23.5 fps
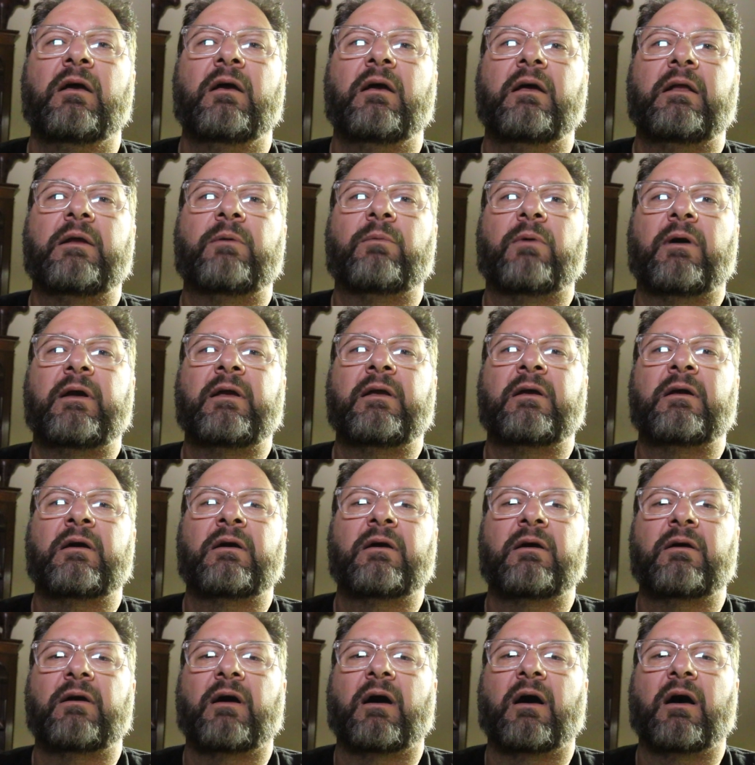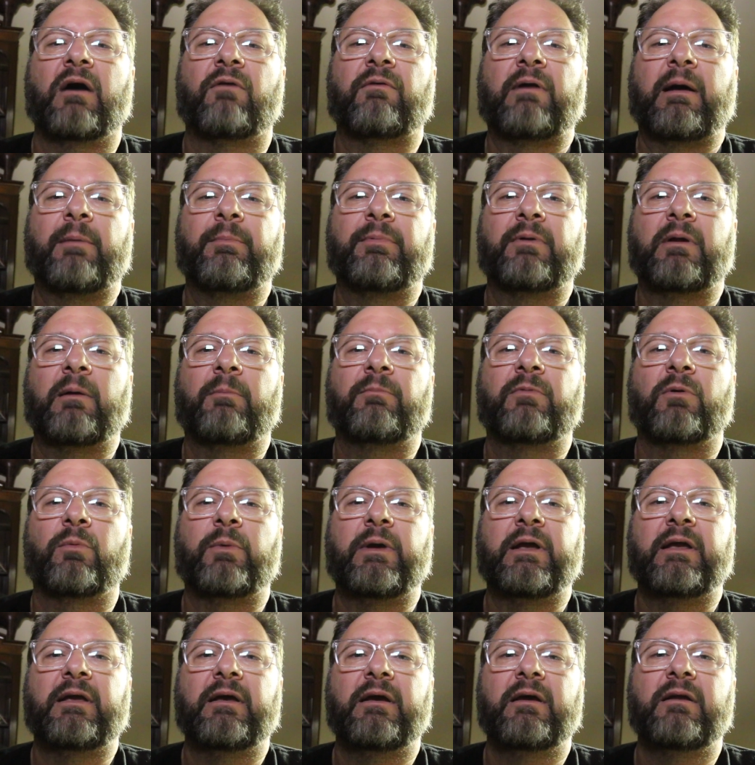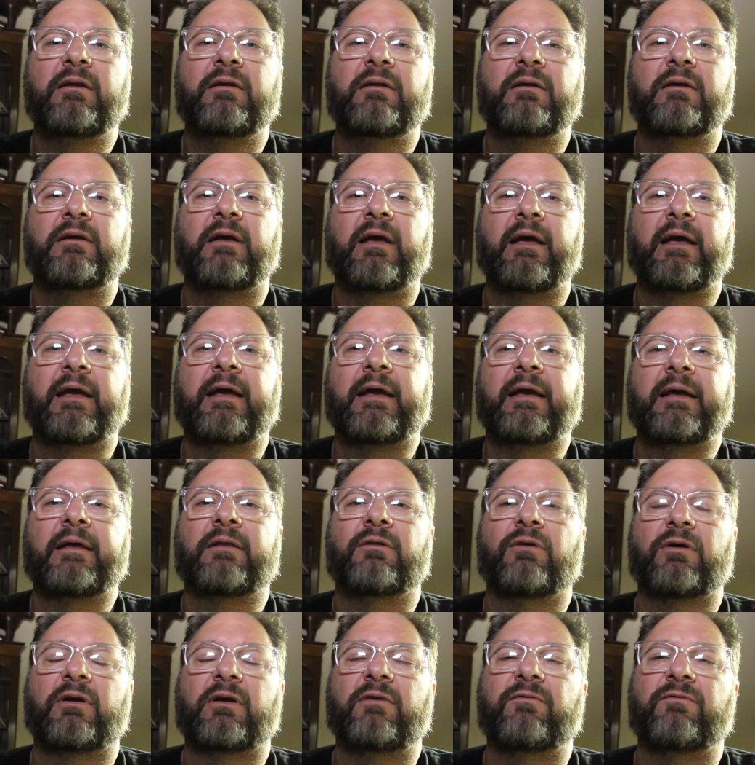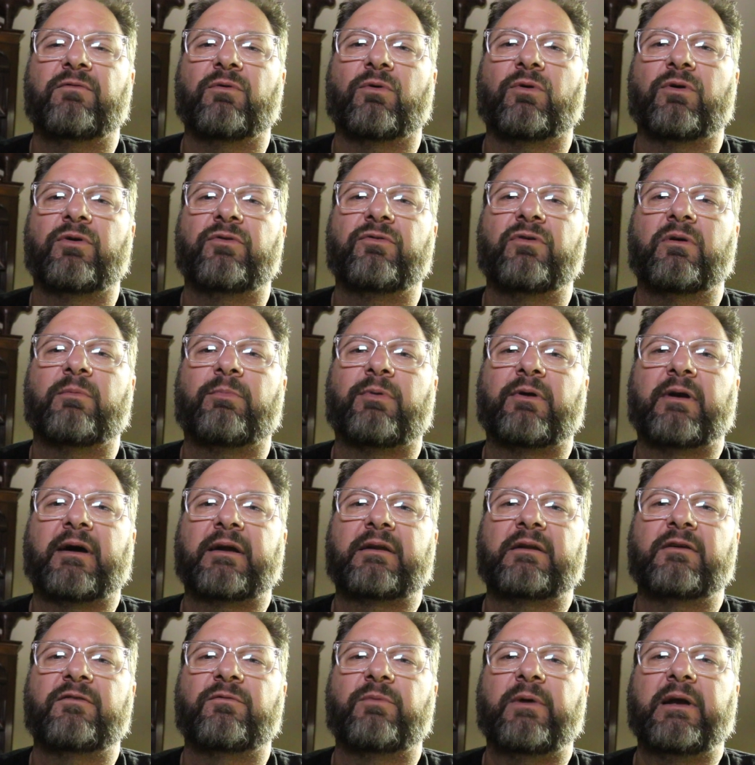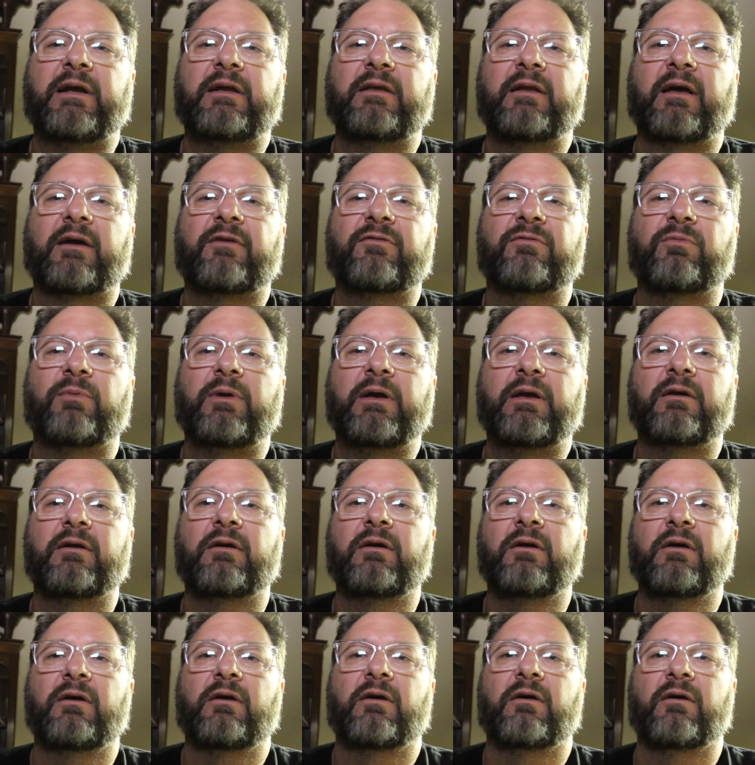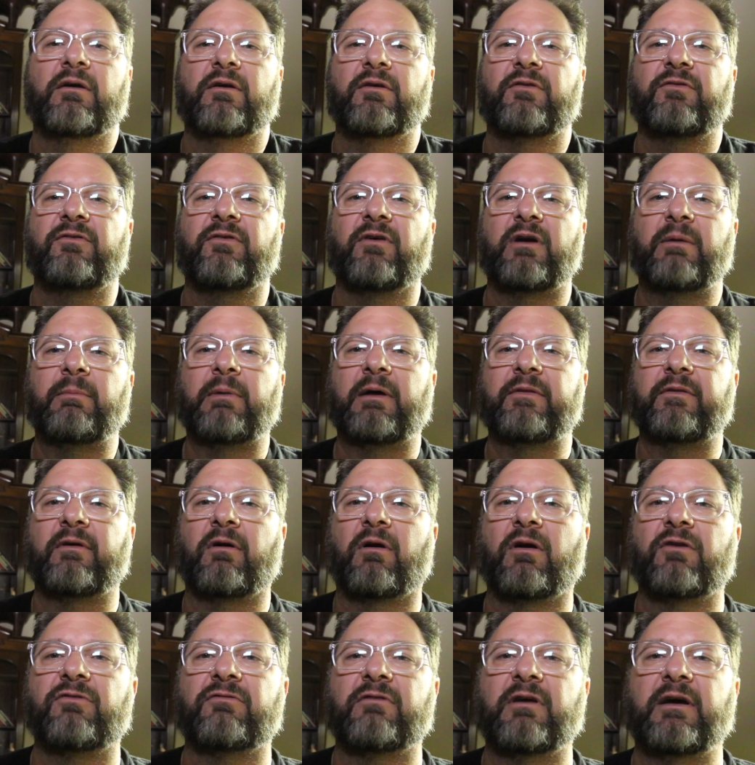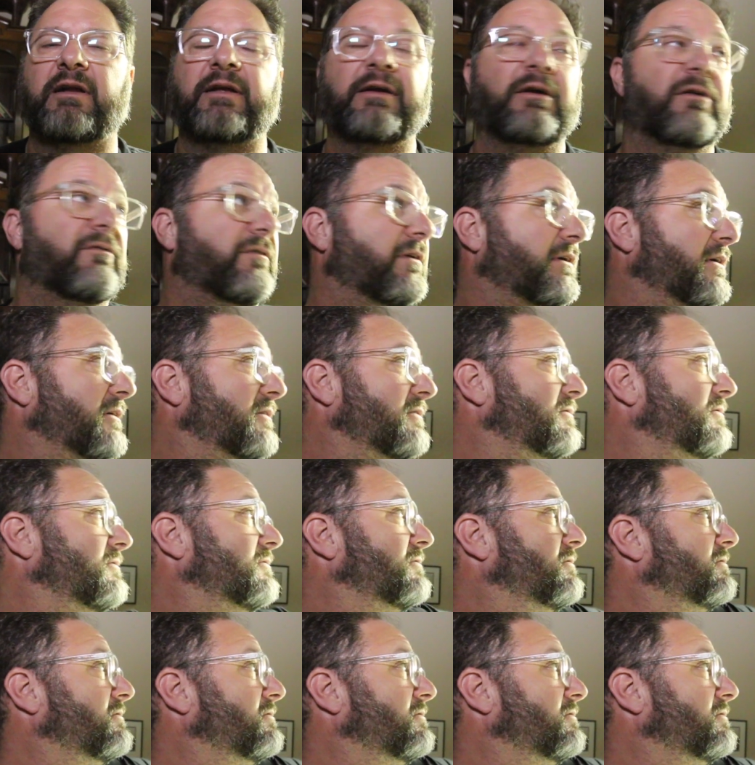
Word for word: Anyway, uh, wrapping up the weekend and looking forward to a productive week next week. Sorry about the harsh lighting over here.